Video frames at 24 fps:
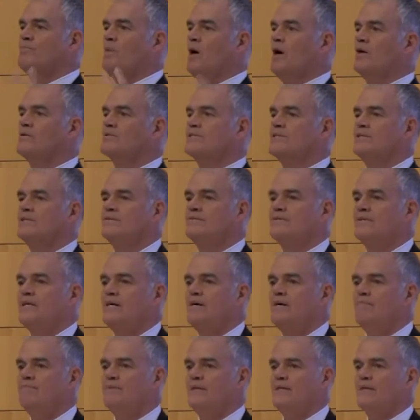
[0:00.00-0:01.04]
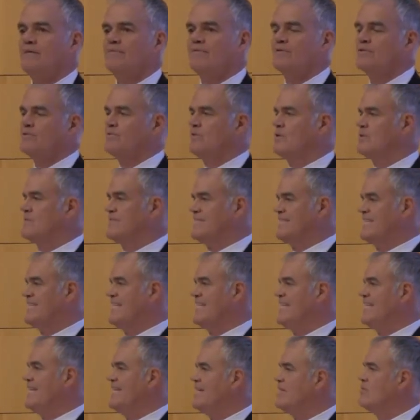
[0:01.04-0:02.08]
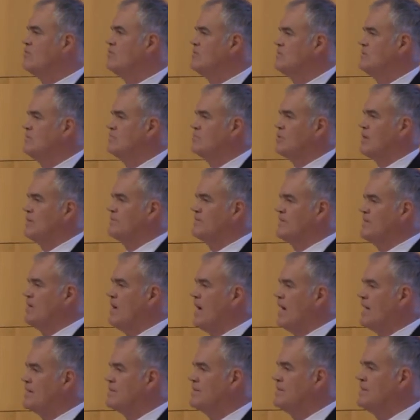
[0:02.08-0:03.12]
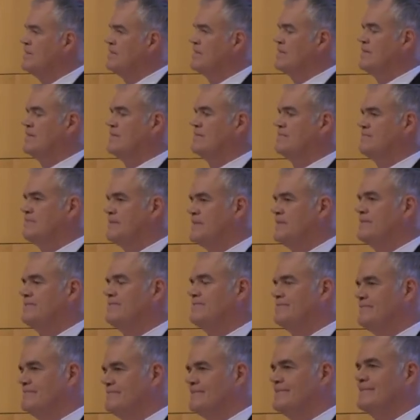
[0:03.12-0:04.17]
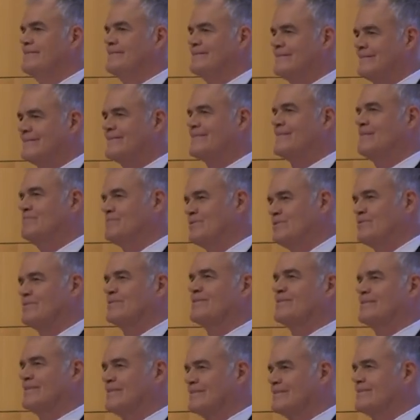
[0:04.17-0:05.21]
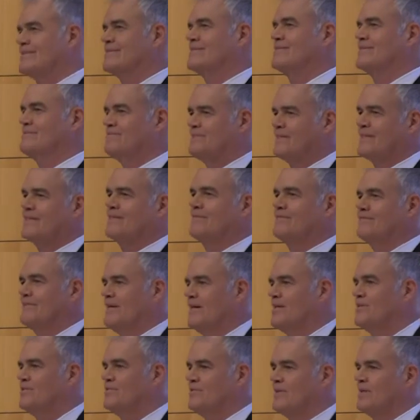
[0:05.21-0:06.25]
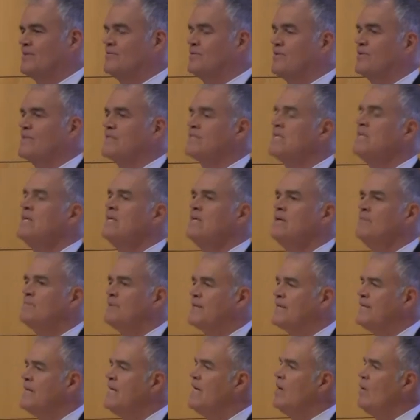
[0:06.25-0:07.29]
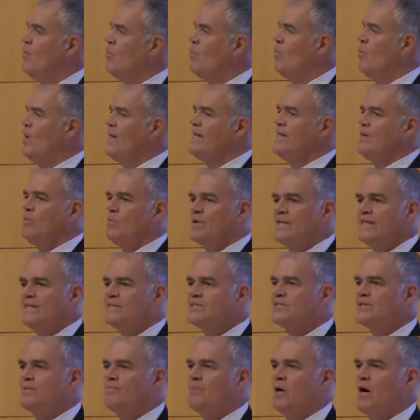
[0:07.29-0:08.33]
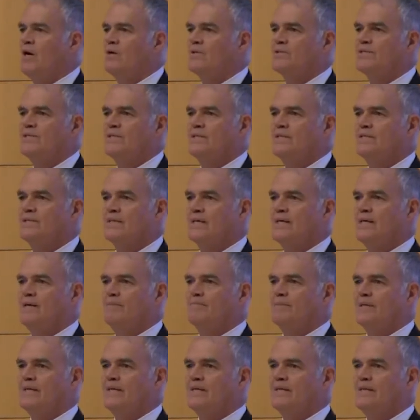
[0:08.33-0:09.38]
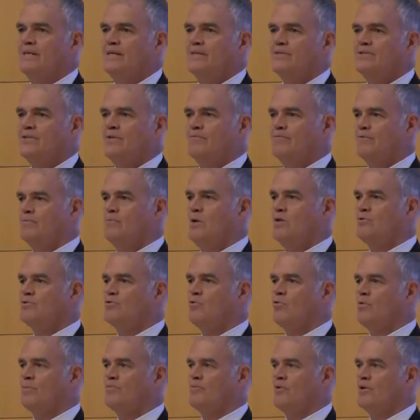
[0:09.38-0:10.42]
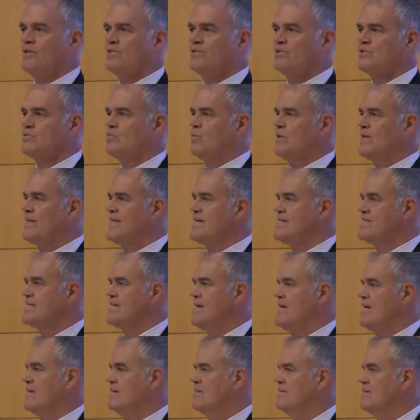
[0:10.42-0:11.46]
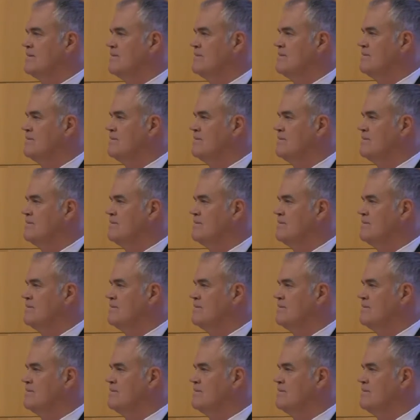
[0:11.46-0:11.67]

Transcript: the policy of the company? First of all, is it illegal? Probably not in some jurisdictions, depending on value and other things. But what is the policy in the company? So for most corporations, what do they say?